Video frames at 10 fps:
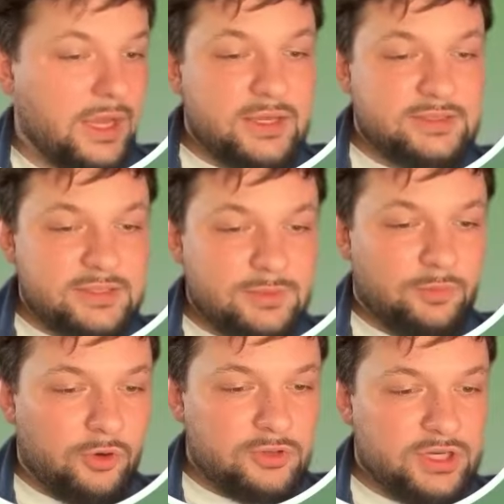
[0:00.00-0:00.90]
This
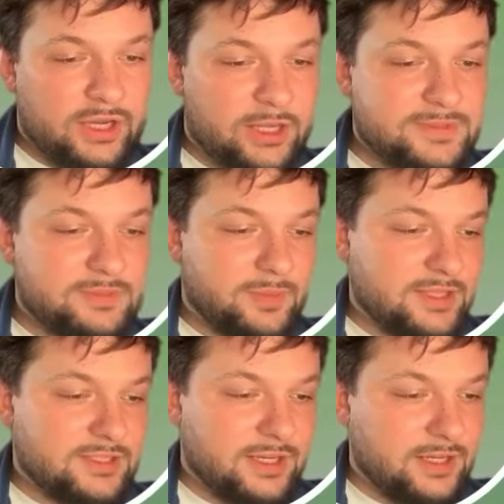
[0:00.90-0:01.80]
approach helps
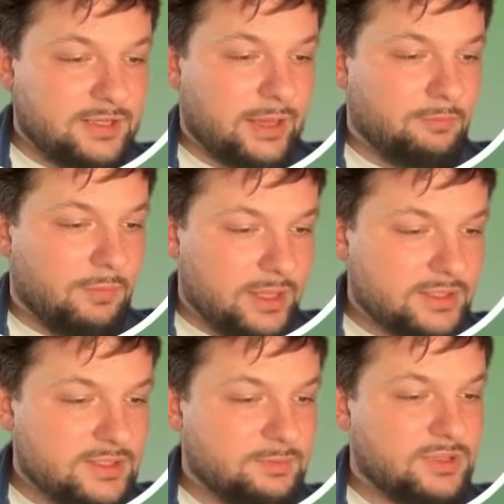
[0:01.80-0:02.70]
maintain a
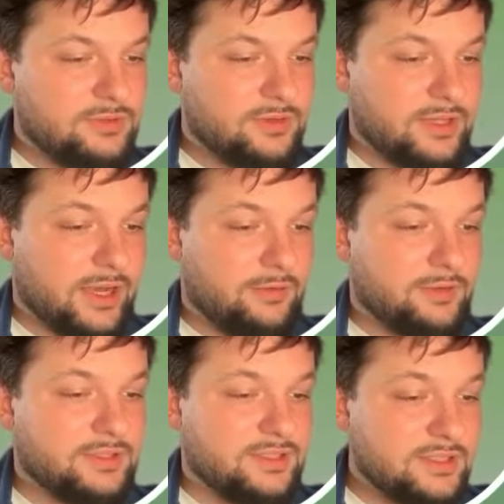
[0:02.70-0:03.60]
balance between
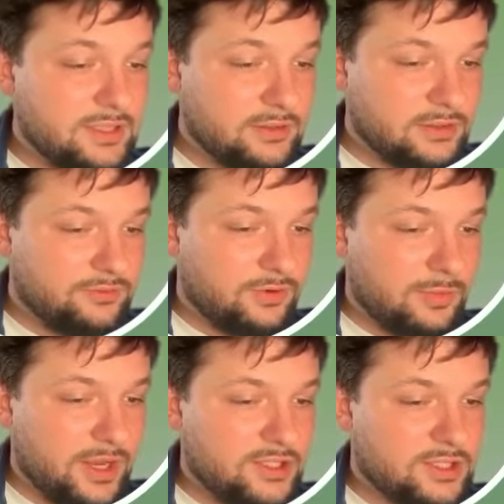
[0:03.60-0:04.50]
having detailed
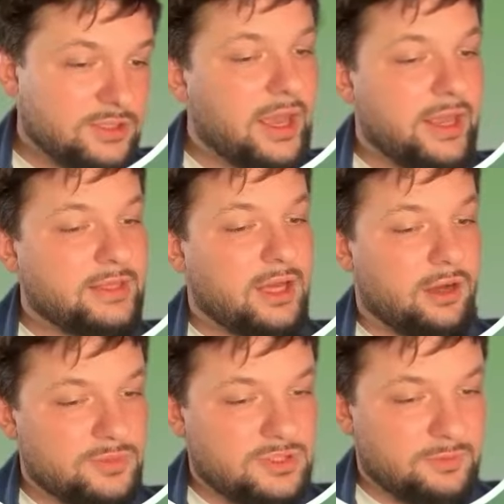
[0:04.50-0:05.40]
information and
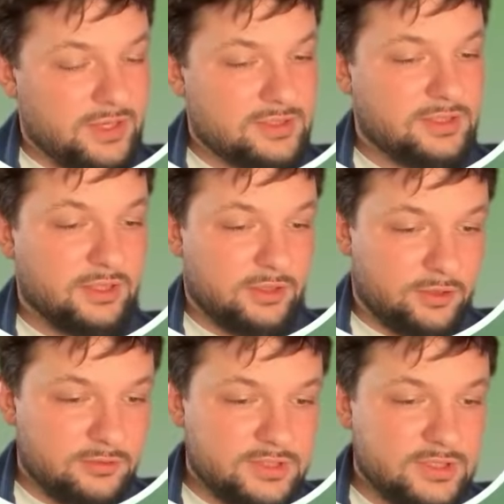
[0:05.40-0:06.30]
optimizing the
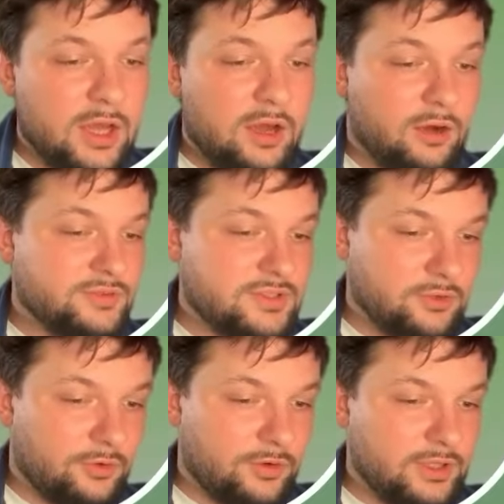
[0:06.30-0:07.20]
cost of
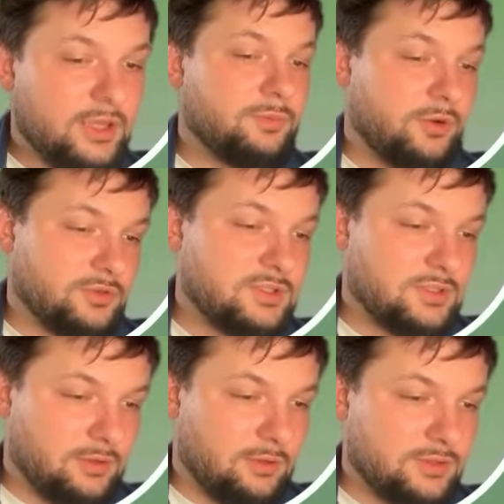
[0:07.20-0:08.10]
storing and
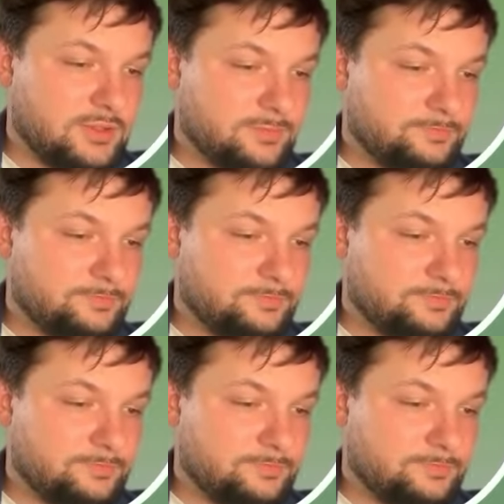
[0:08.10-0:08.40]
processing logs.